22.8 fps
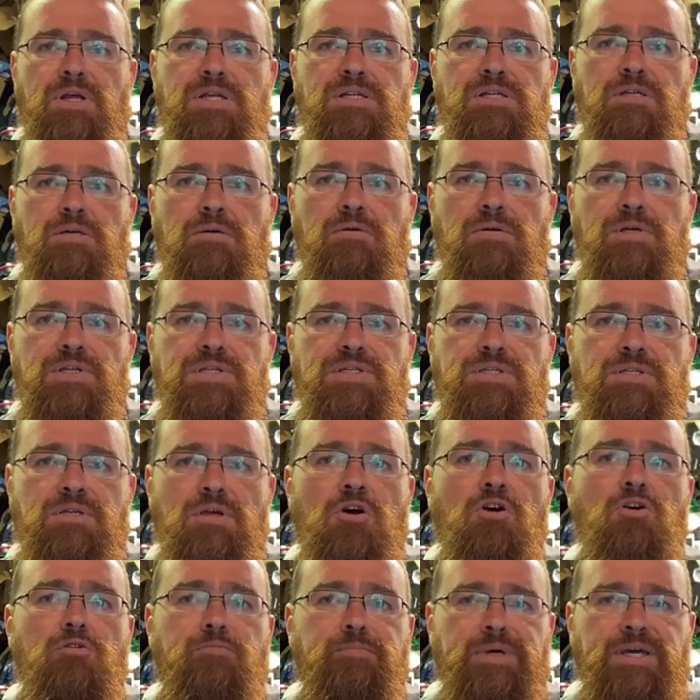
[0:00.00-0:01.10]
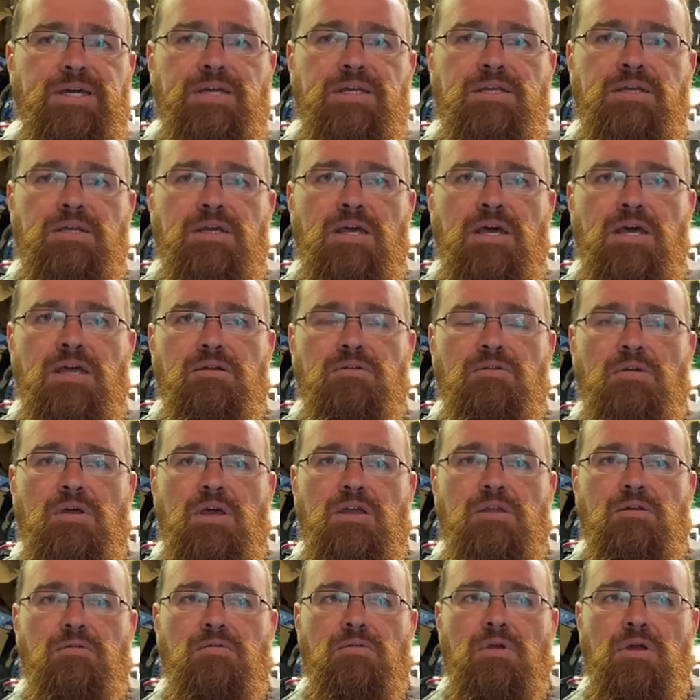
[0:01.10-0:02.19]
I do is homemade, and,
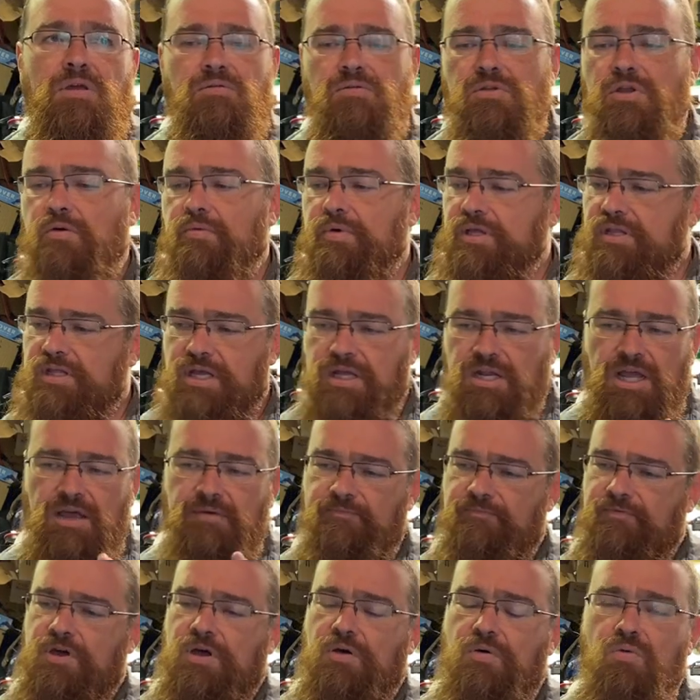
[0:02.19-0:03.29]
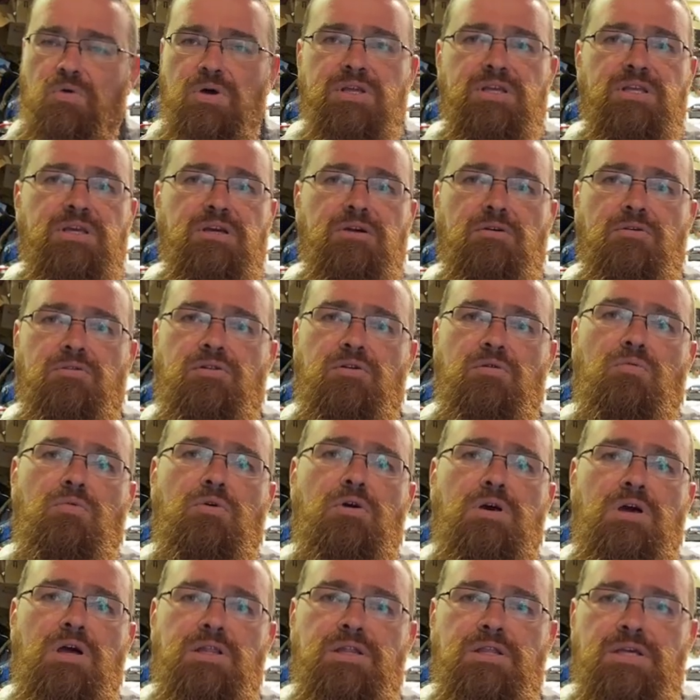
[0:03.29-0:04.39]
and knowing that I've got one year to
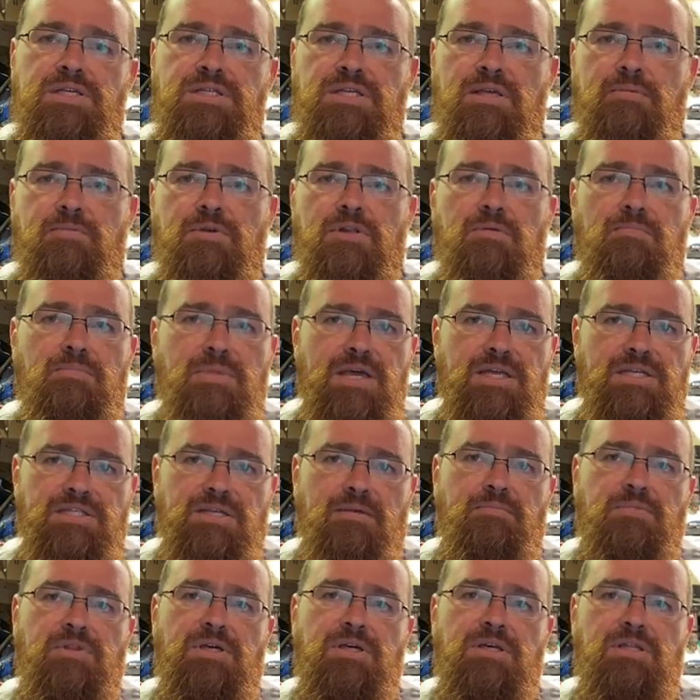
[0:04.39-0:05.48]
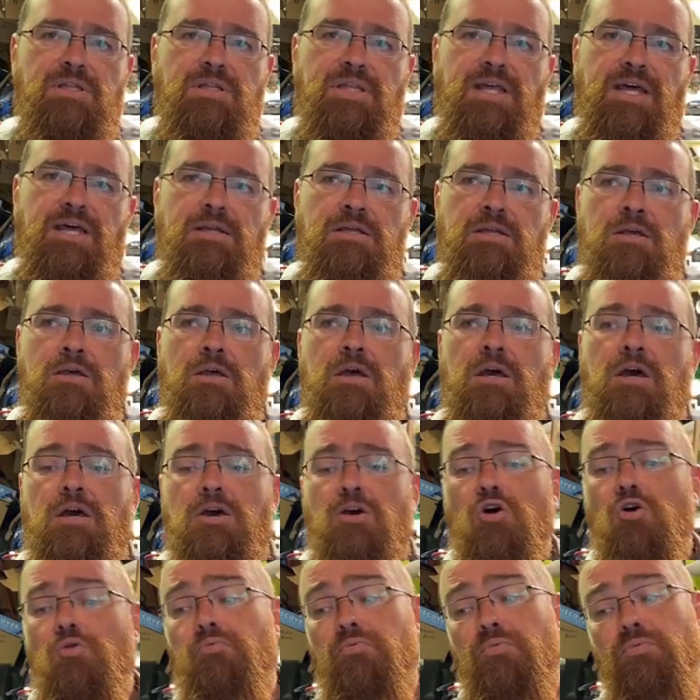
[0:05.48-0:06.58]
work on this, I'm going to make something that I
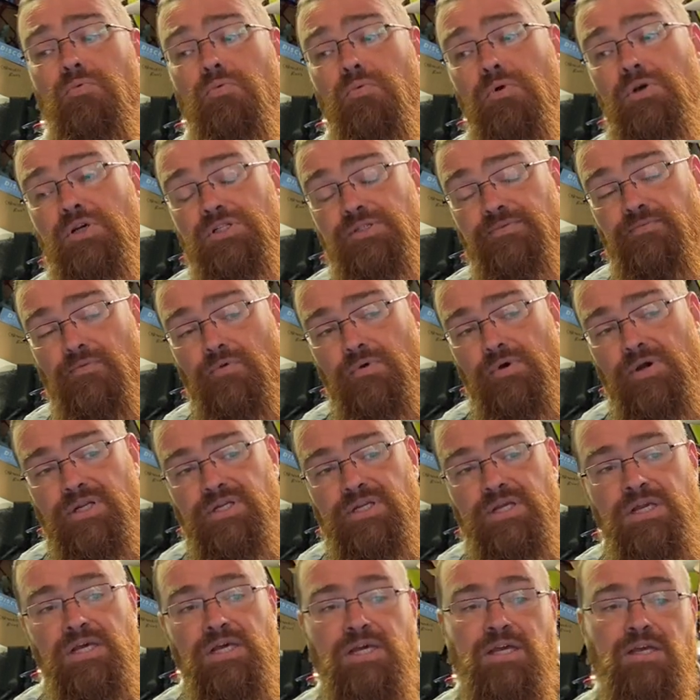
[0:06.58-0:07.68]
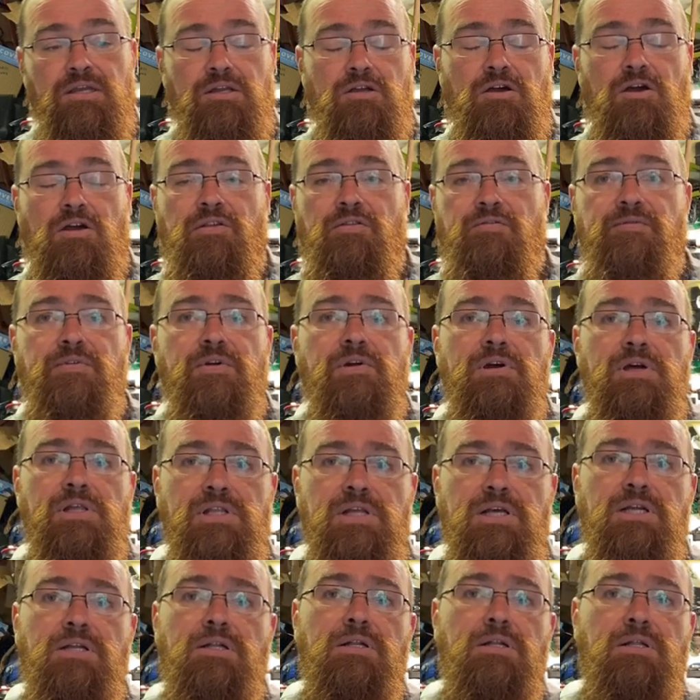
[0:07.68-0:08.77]
hope works for it. It costs very
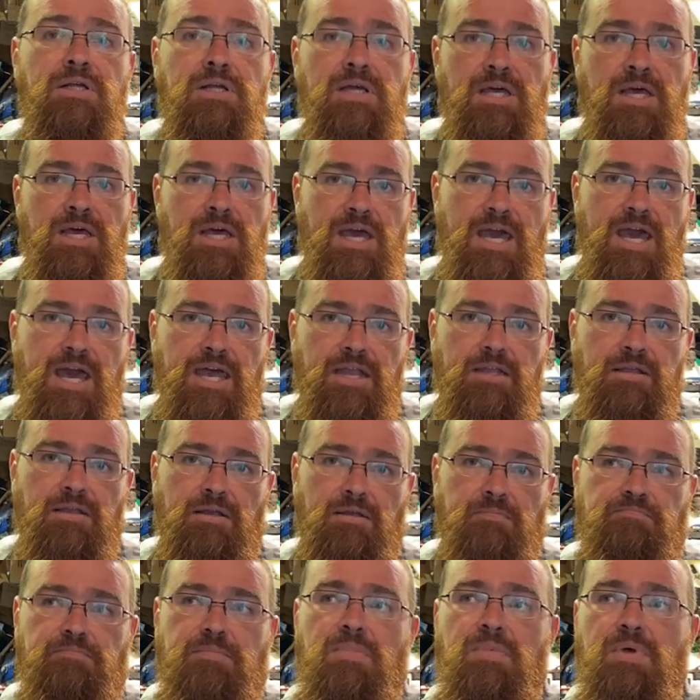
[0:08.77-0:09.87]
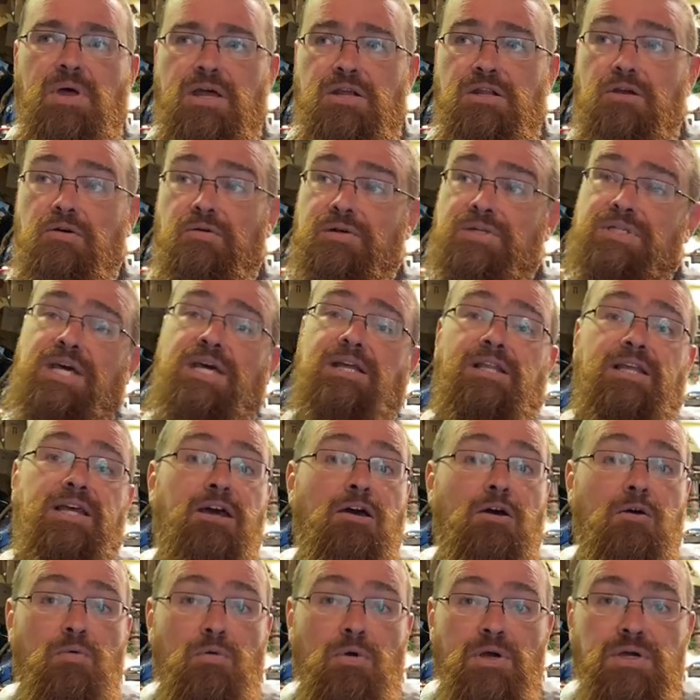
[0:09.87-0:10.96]
little, and I know exactly
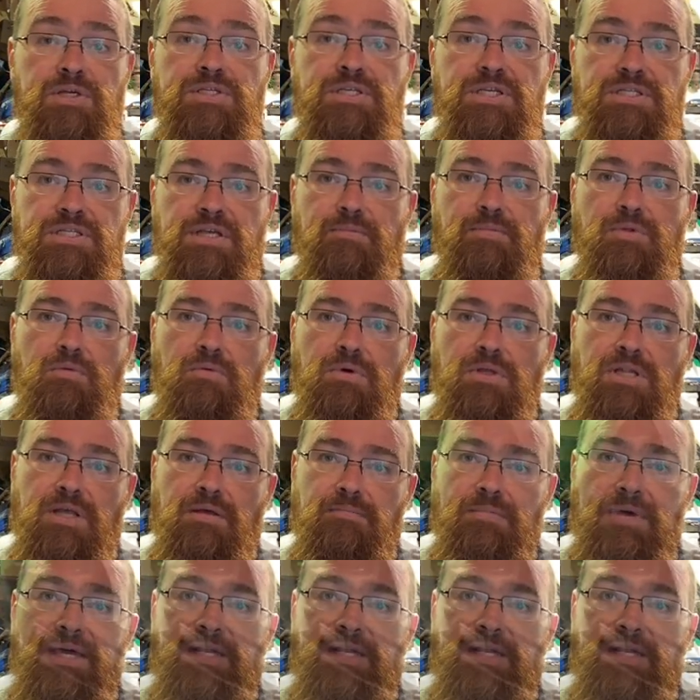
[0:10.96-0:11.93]
how it works because I'm the one that